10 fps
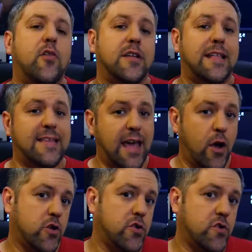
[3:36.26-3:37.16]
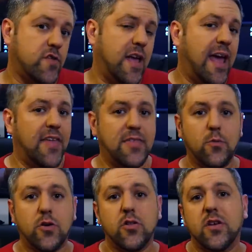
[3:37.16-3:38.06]
looking at the characters, and then
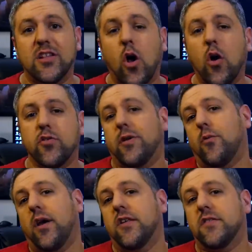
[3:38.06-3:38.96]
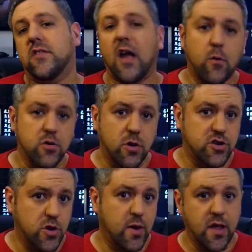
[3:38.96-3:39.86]
we're going to look at all the great ways that Taekwondo
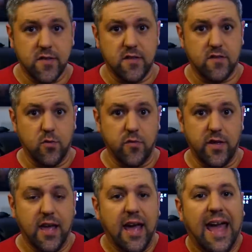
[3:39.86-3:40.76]
is showcased in this movie,